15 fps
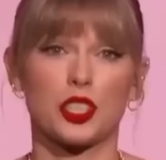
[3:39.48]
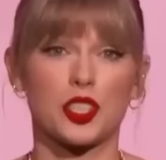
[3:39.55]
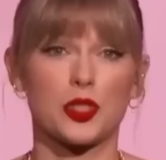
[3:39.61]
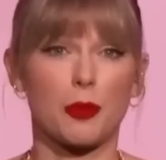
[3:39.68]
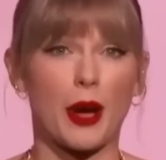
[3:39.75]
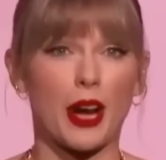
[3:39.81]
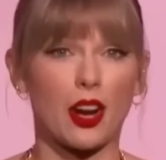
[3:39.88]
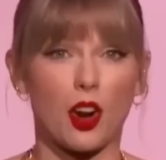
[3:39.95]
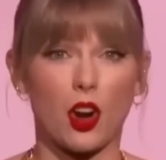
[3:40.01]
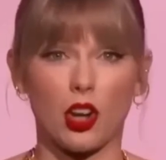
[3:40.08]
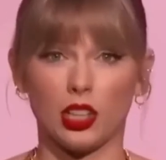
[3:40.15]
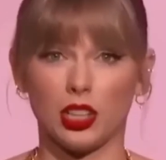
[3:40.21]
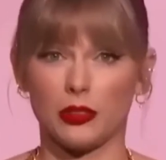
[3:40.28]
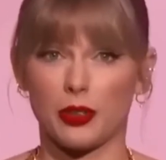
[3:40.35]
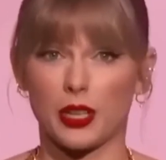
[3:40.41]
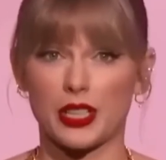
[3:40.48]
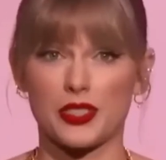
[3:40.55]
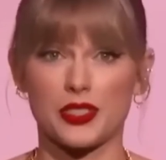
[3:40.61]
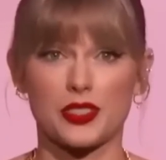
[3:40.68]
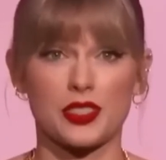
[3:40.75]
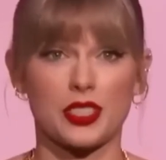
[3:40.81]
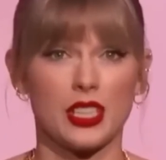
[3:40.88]
Taylor Swift.
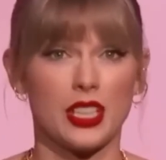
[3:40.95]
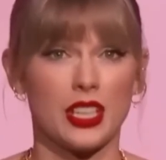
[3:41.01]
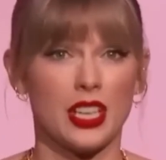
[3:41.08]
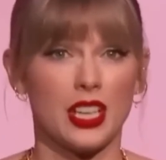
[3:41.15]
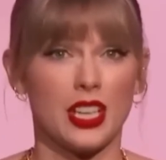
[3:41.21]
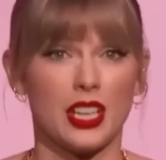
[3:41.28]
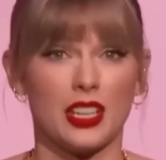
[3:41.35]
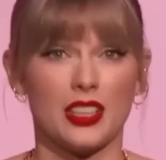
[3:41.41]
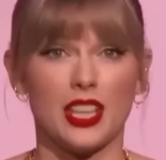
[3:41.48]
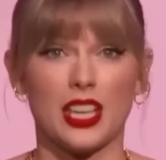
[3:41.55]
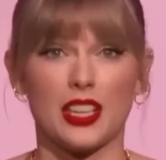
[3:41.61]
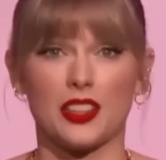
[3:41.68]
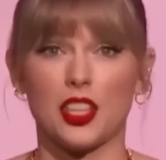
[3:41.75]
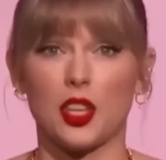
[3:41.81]
According to subpoenas